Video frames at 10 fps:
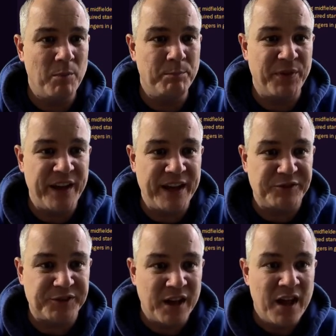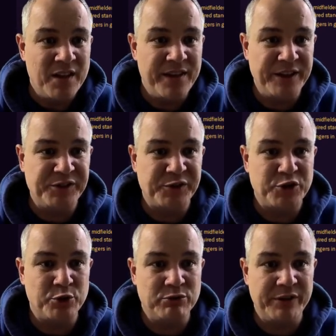but this... This is a
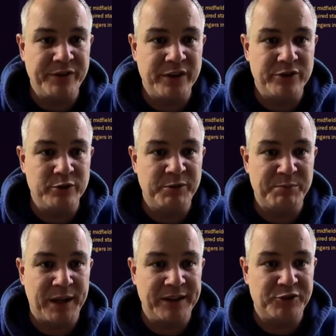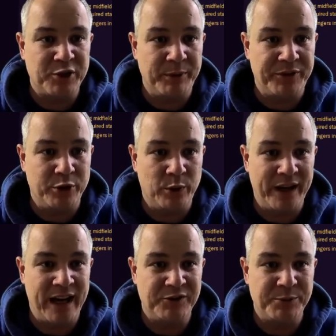terrific group of players coming through and
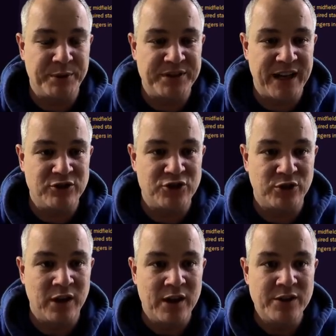has the potential